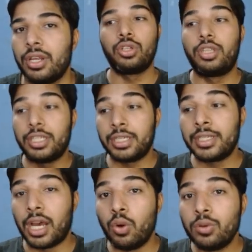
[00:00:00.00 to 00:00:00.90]
So this is
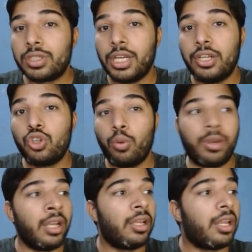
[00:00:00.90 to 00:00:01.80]
how seed job
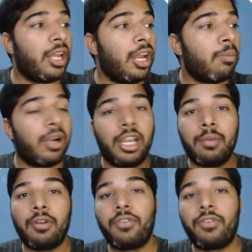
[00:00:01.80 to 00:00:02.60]
can create multiple